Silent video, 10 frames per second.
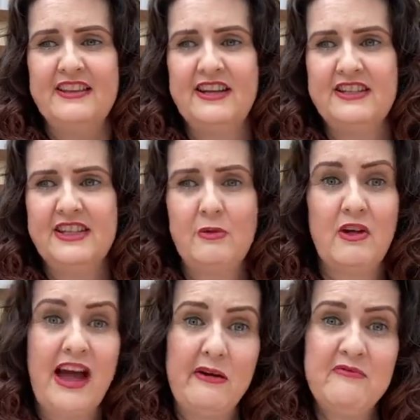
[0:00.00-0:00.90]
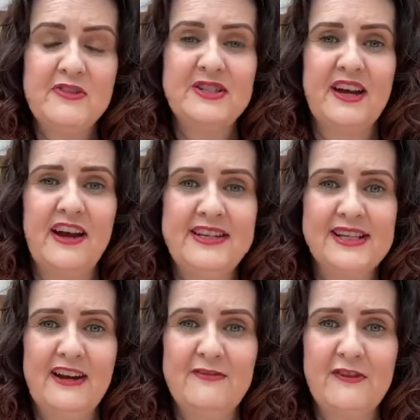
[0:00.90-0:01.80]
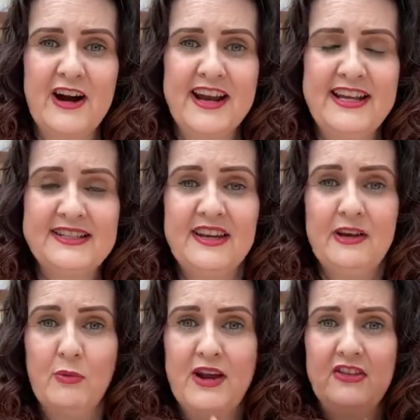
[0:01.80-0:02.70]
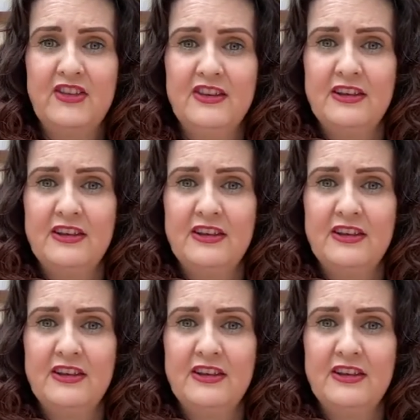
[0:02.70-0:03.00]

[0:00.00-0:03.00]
that they will emphasize a phrase with